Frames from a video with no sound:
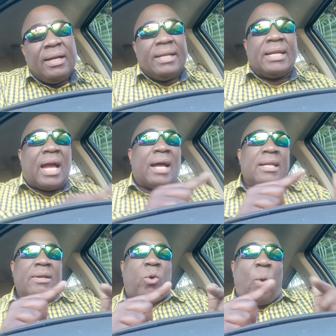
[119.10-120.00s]
Because
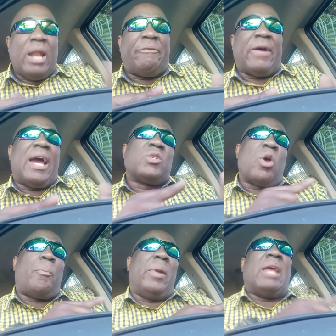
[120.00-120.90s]
the qualifiers
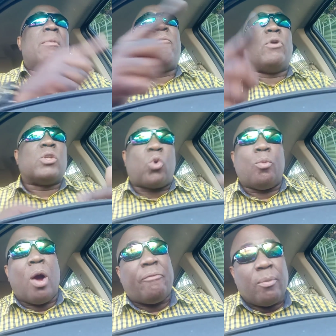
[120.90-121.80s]
were played before the
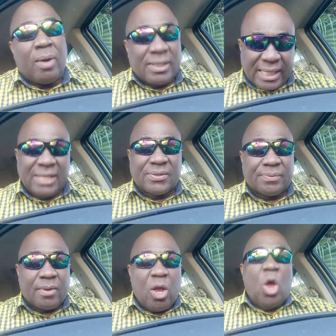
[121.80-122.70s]
schoolboy football season.